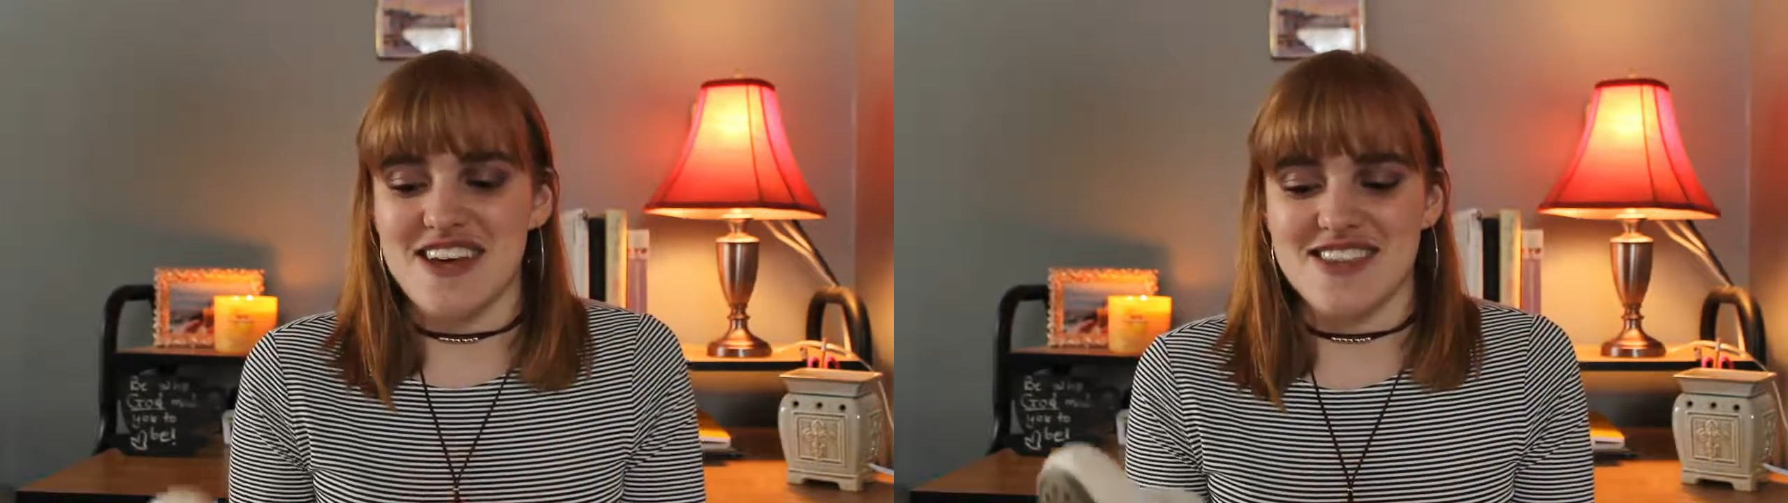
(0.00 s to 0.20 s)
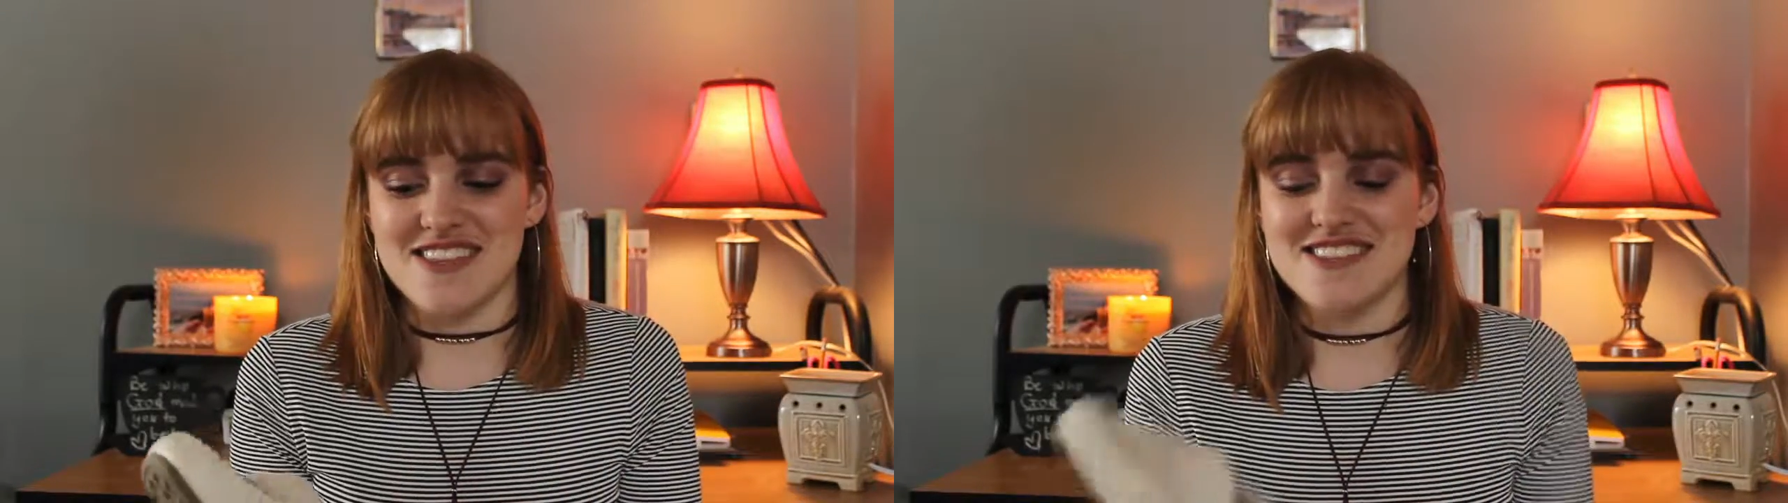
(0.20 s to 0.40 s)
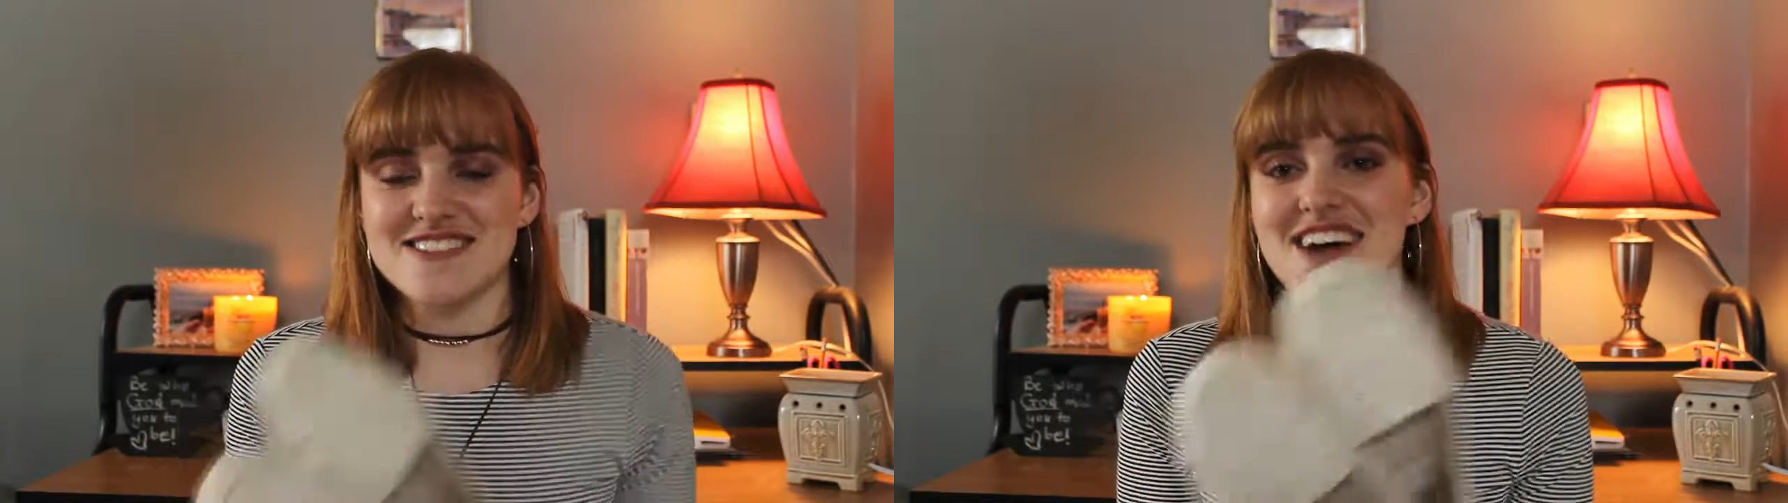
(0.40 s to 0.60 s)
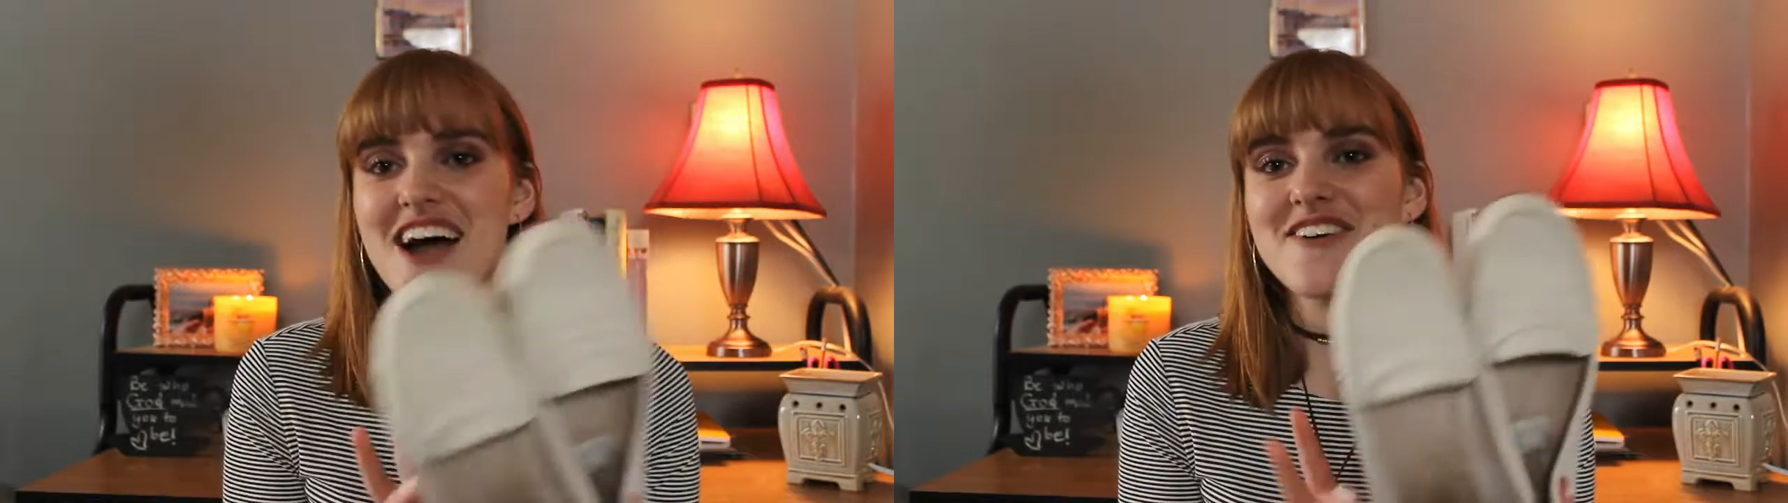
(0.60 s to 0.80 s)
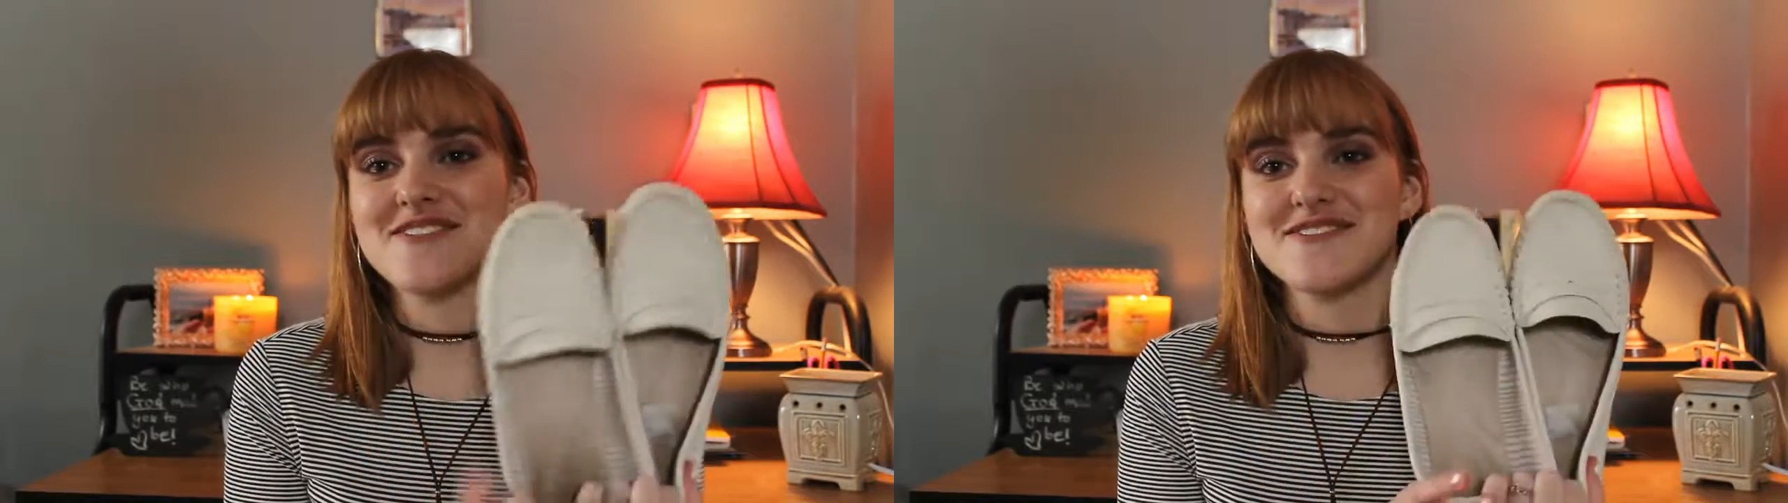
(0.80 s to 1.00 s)
Like this
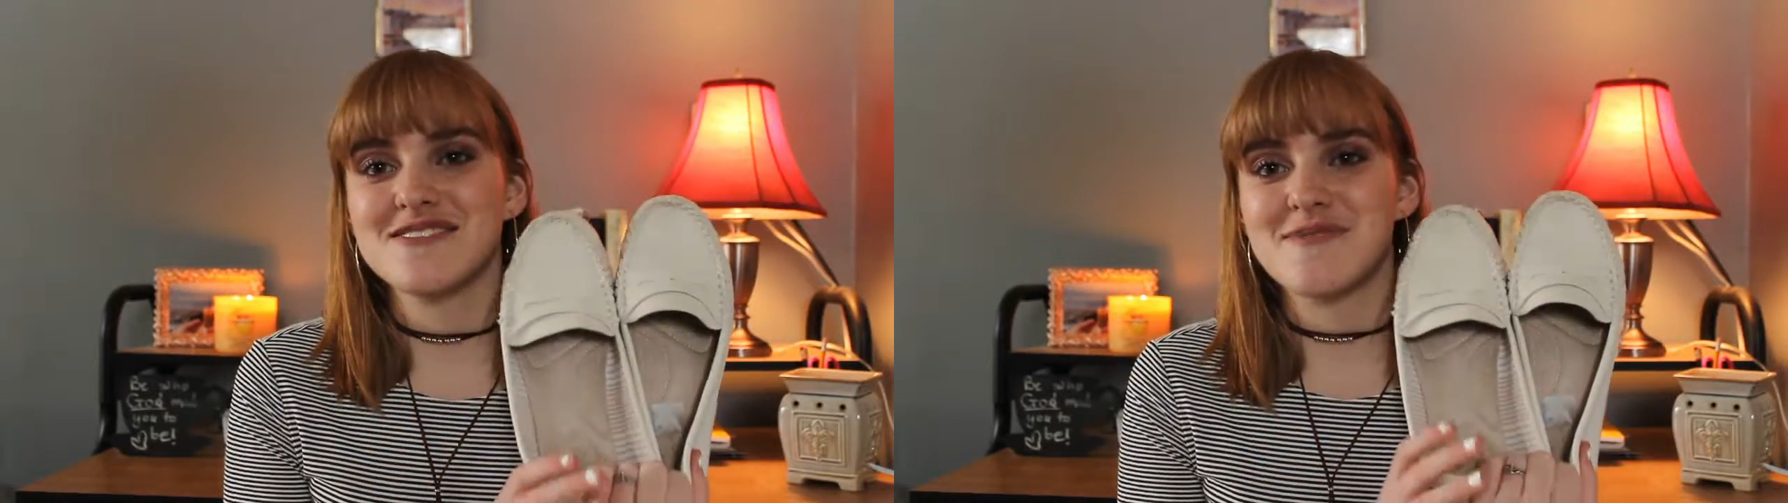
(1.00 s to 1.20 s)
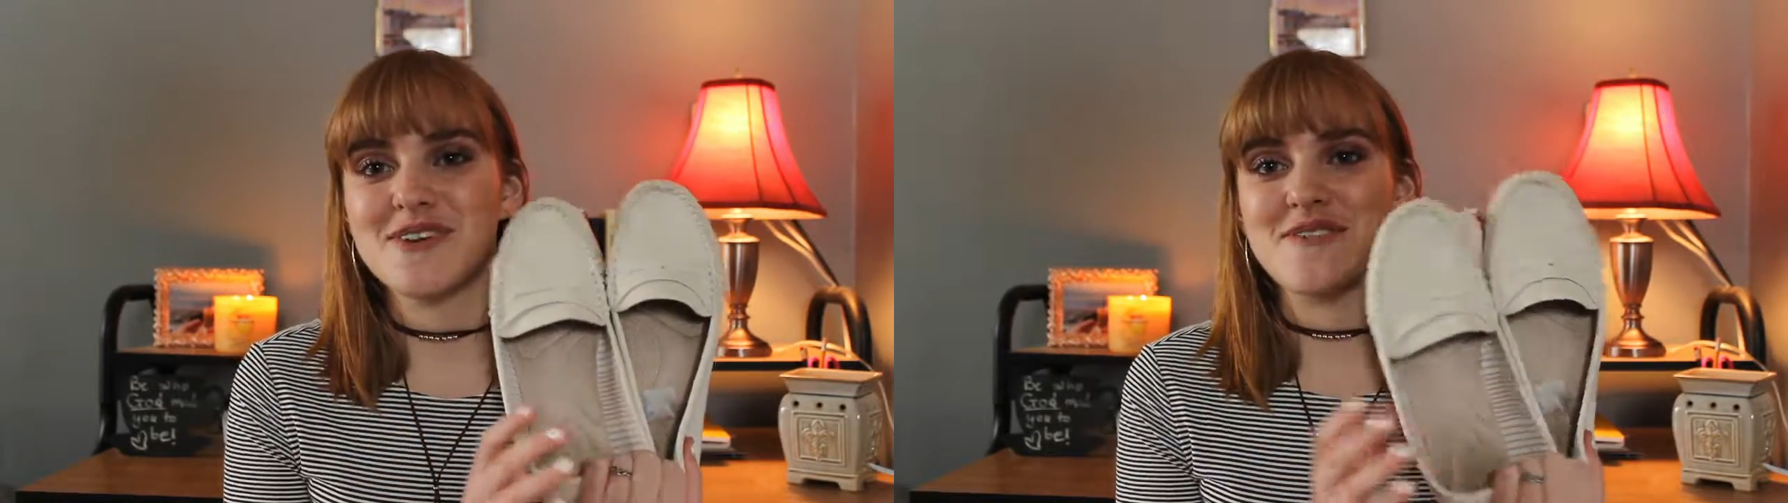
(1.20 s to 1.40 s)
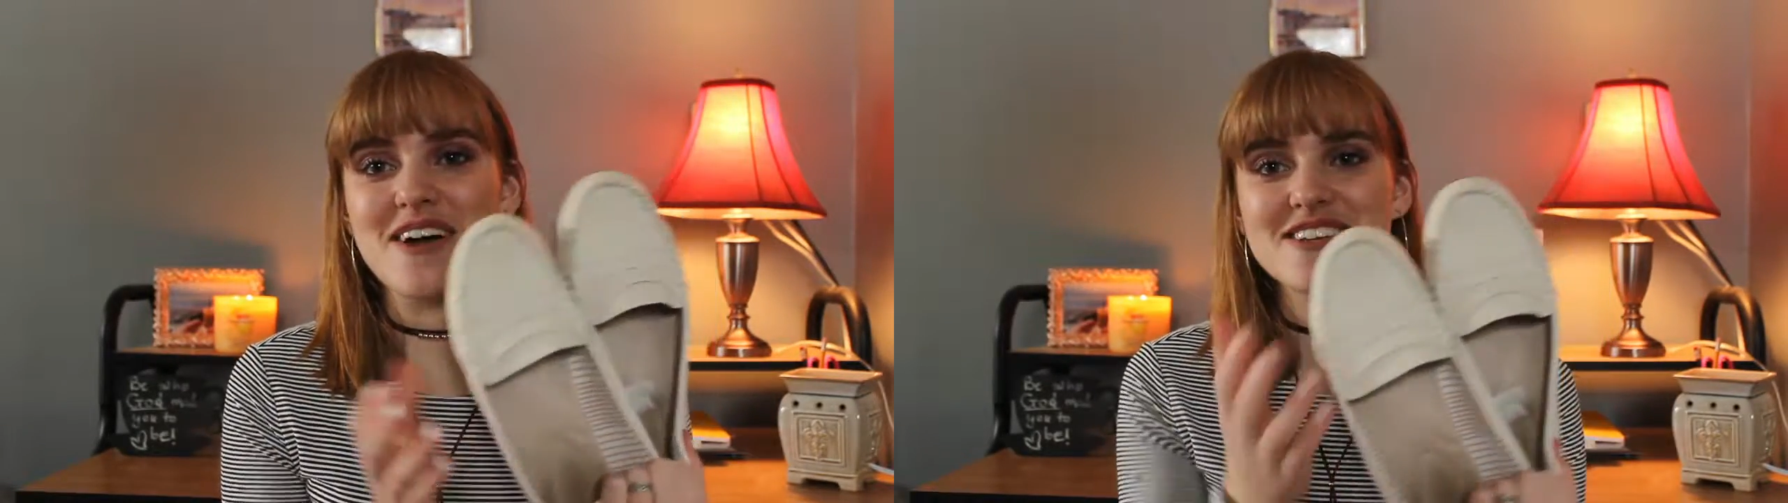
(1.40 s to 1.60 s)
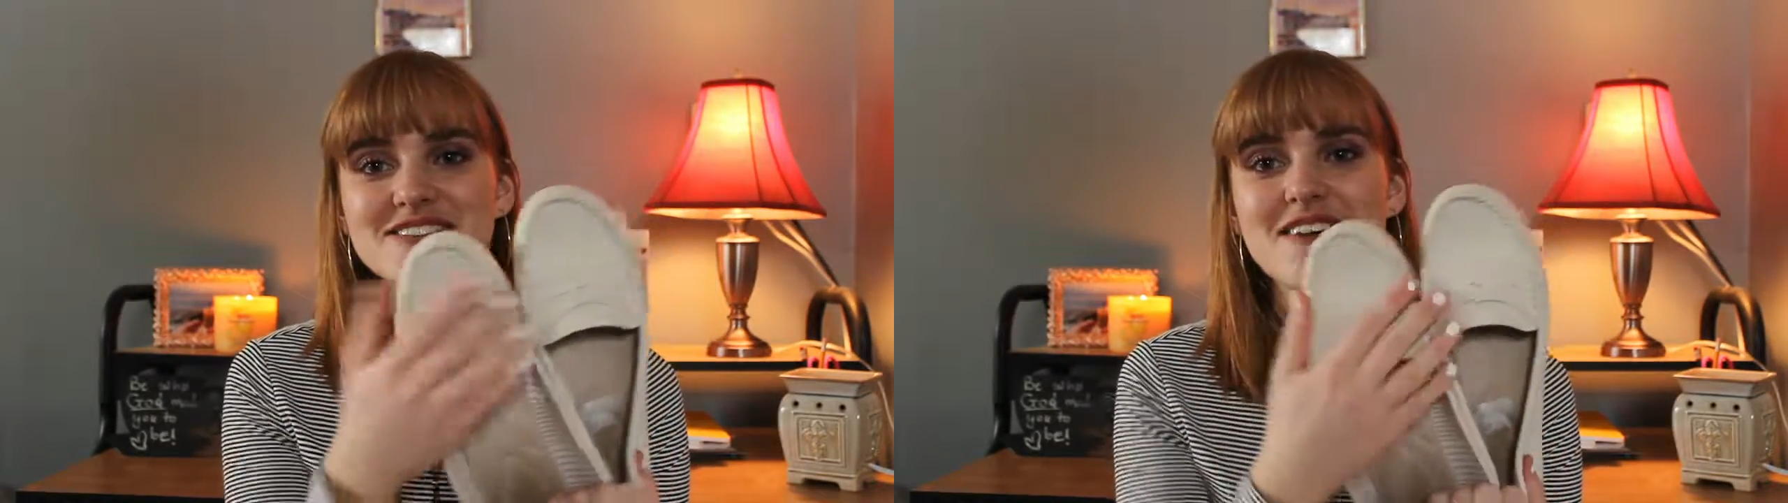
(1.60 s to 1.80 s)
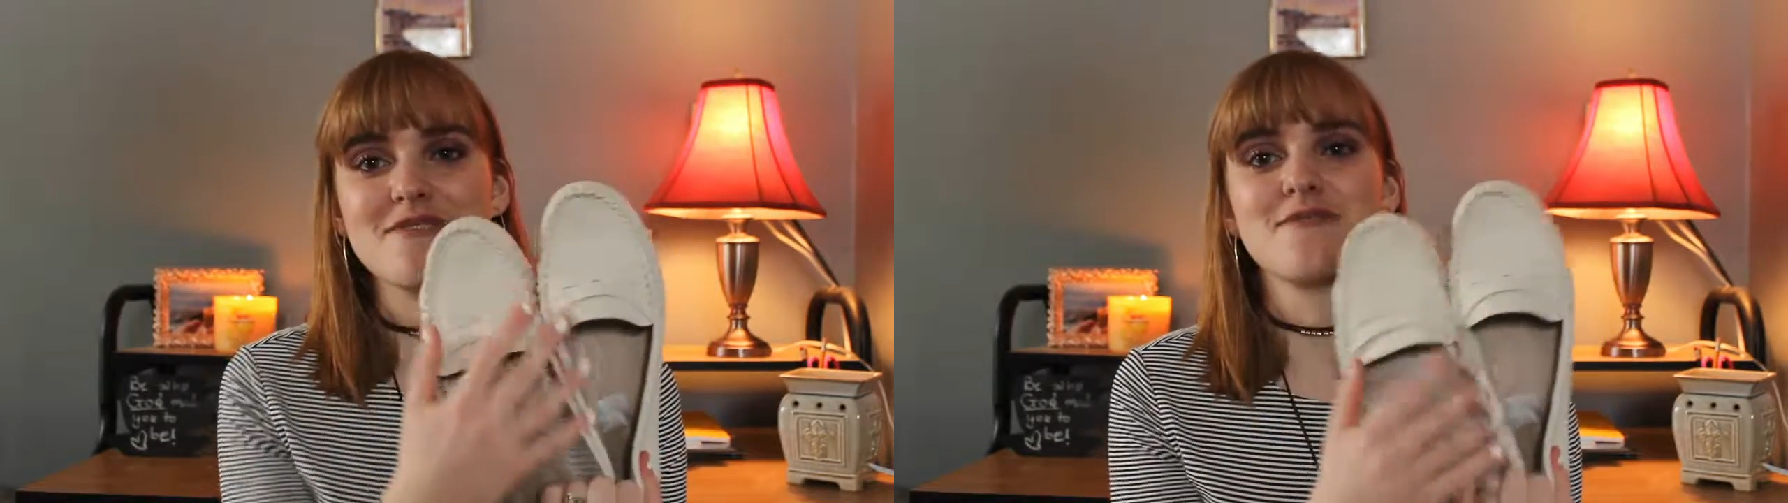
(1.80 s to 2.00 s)
style is super cute. I
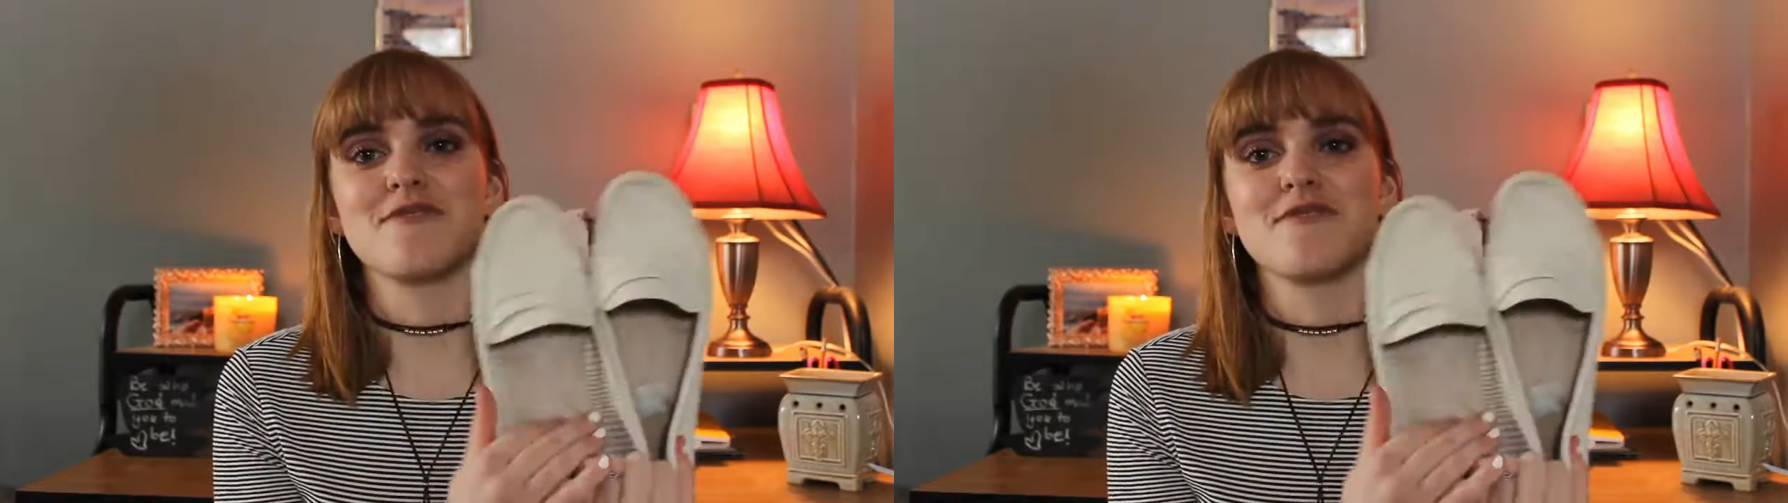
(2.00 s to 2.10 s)
just love them.